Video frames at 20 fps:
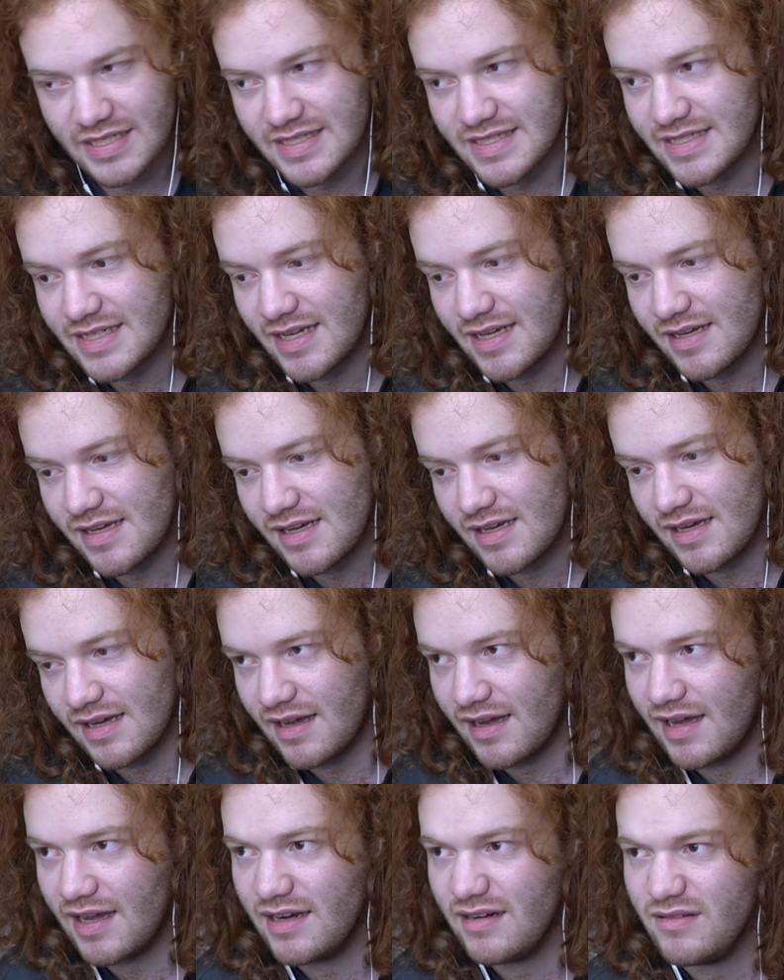it's uh,
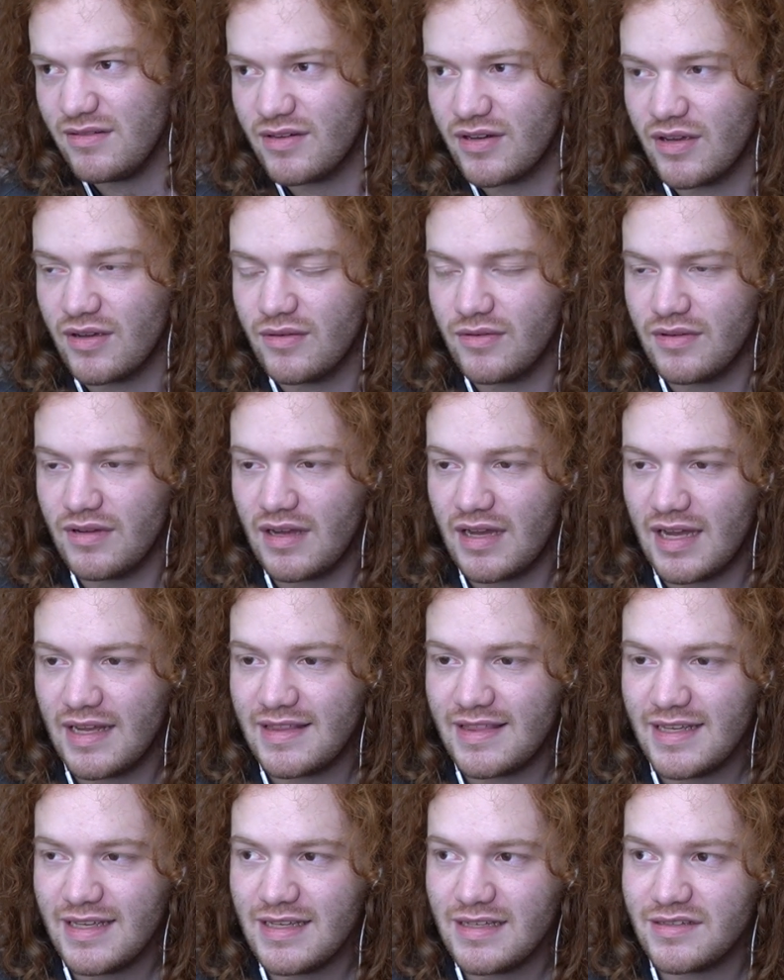I don't know.
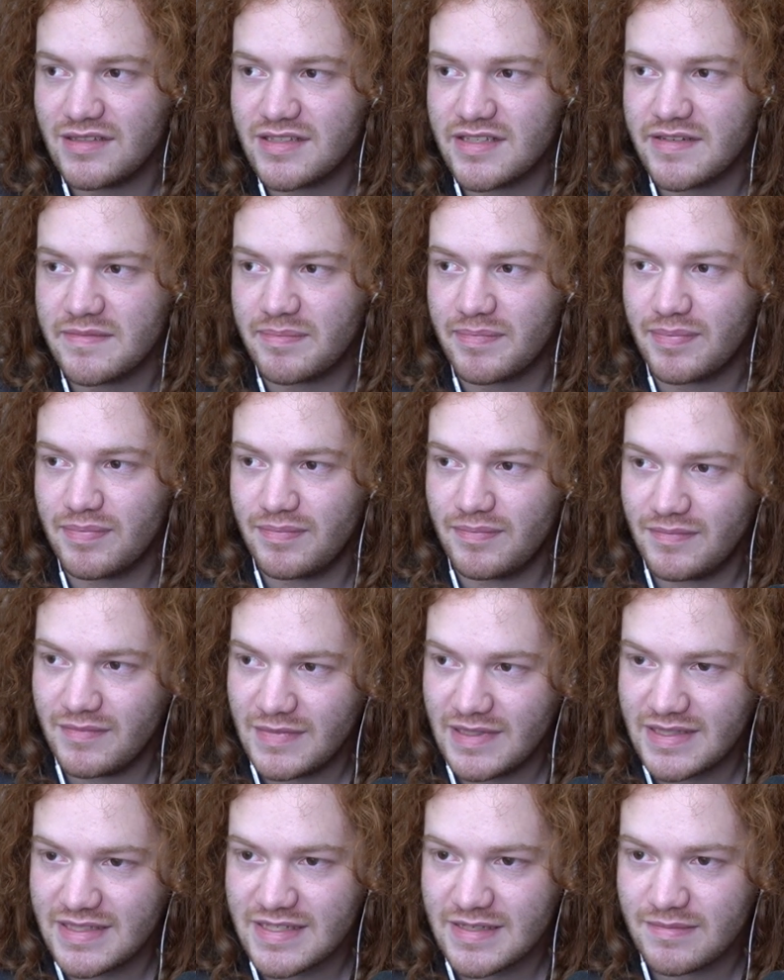I think it's a,
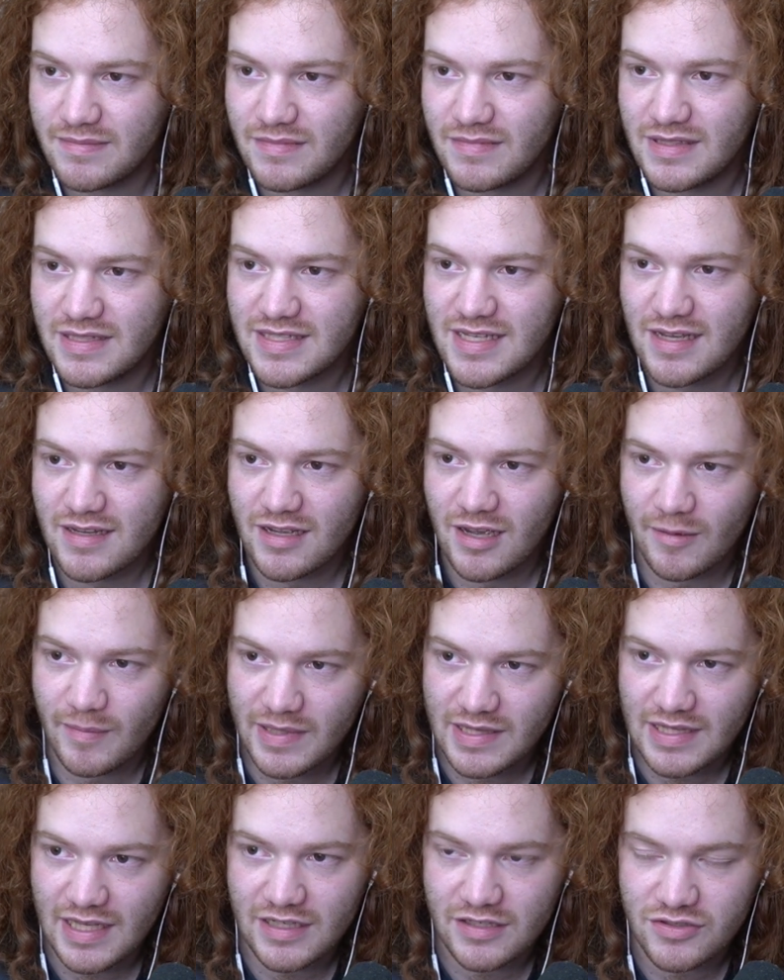it's a, it's not
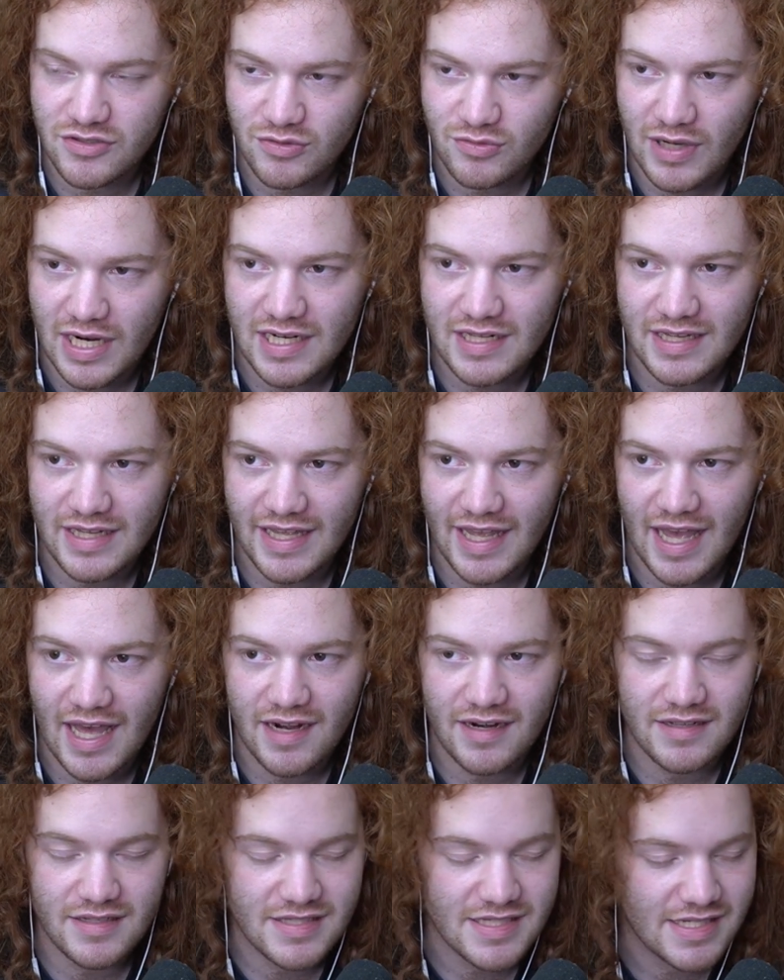coming like directly
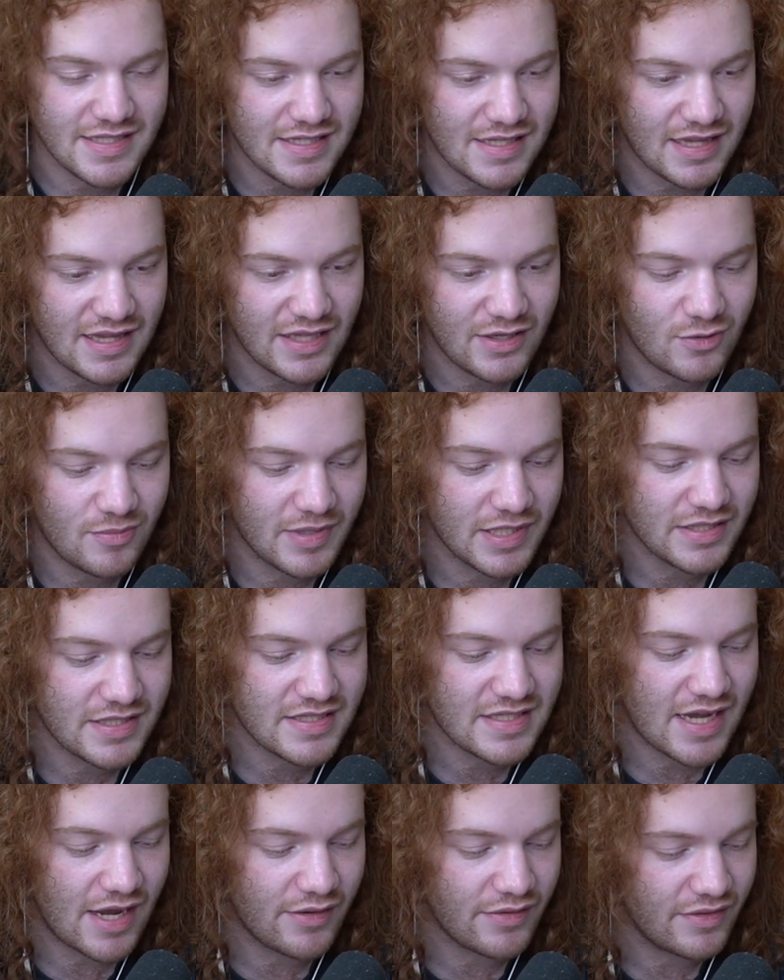at us. It's a little
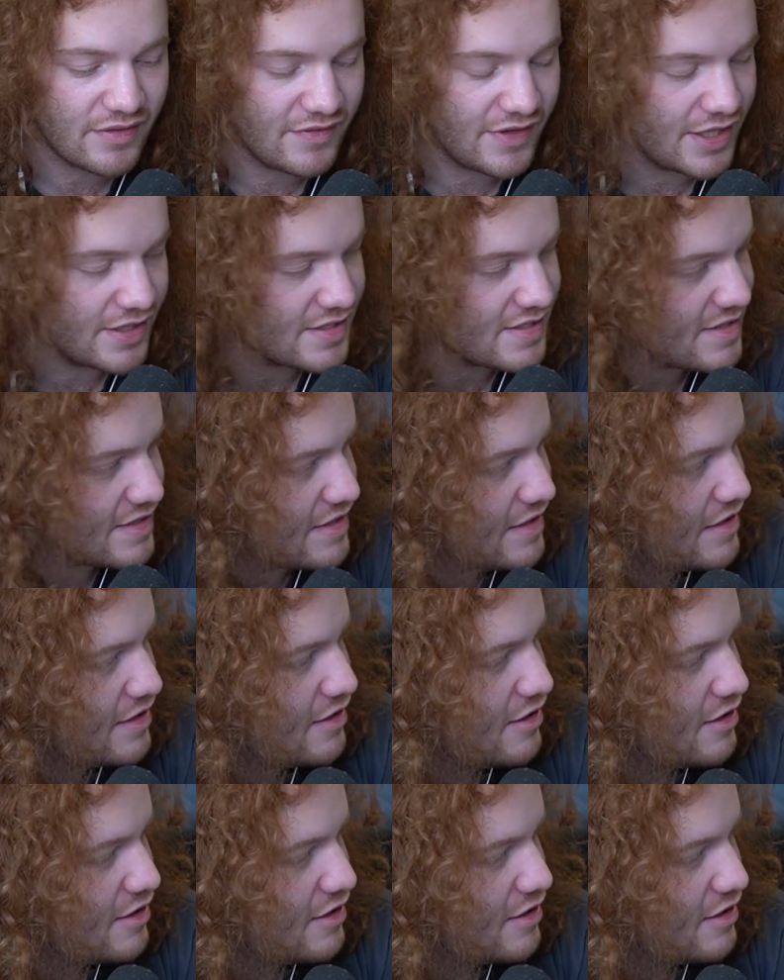bit south of us,